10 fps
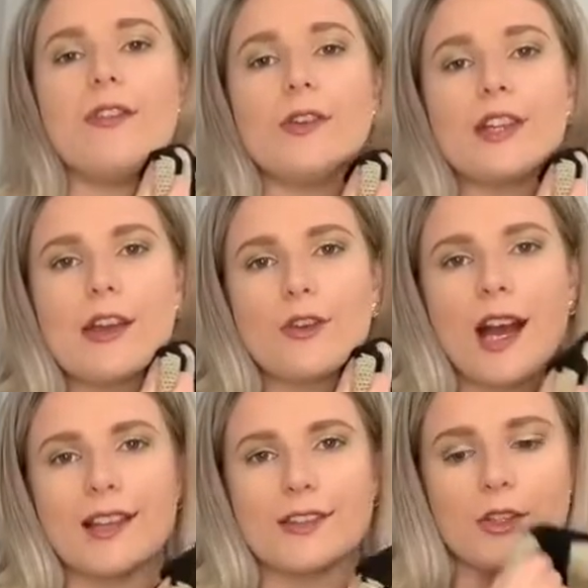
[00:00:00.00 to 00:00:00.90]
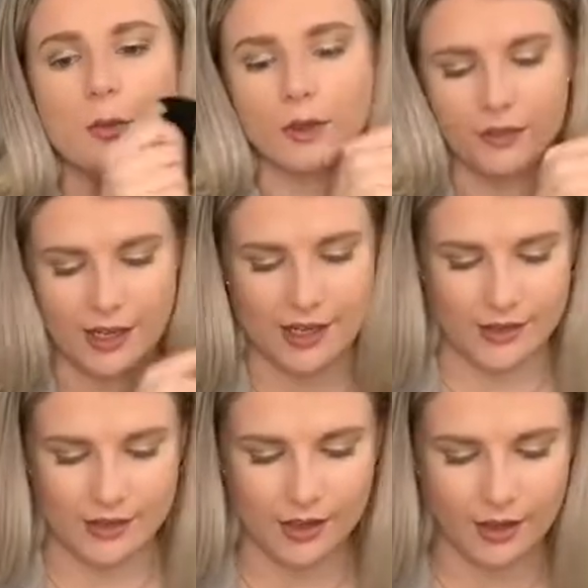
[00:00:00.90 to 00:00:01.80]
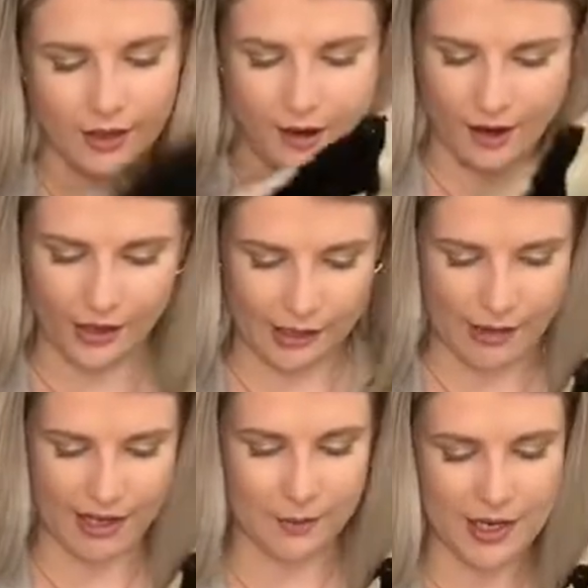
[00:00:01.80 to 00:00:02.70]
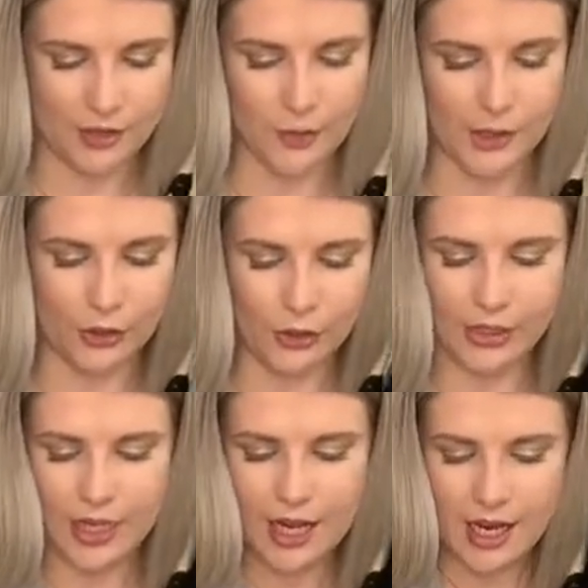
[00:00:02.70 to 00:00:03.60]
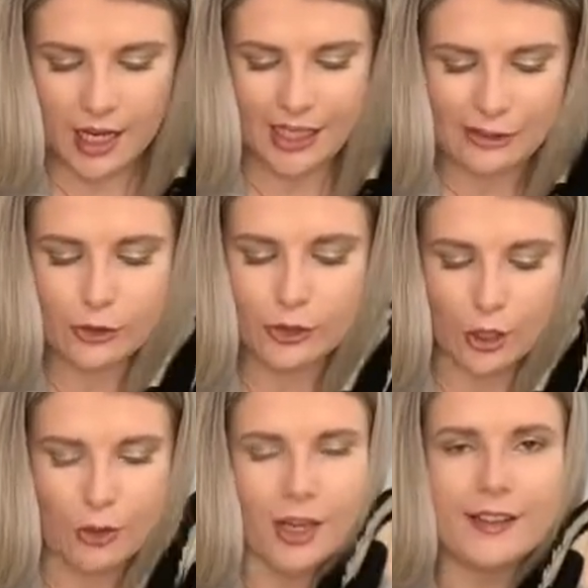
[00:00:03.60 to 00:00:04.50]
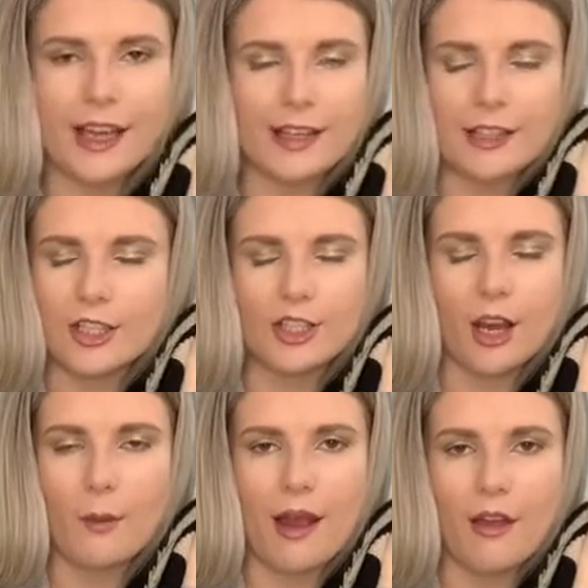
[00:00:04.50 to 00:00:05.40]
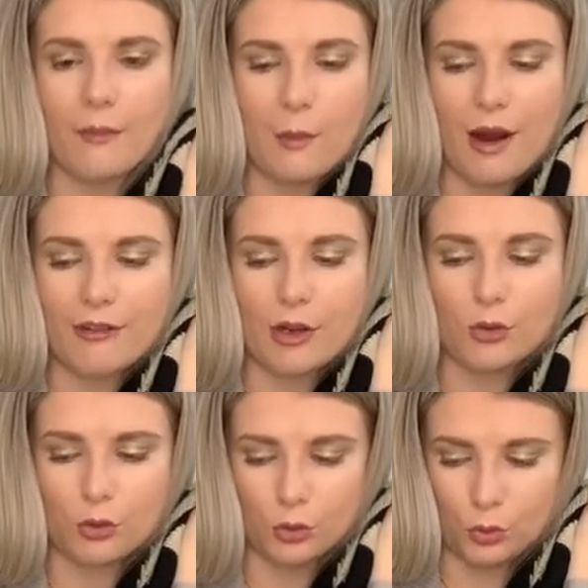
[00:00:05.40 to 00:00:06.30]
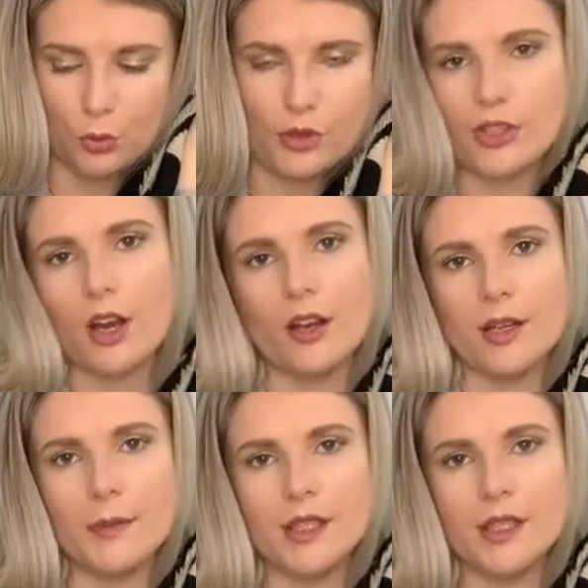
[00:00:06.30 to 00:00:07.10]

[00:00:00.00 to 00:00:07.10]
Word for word: you can get your hands on one of these, I highly recommend because it's so nice and literally I wear, I've been wearing it all the time.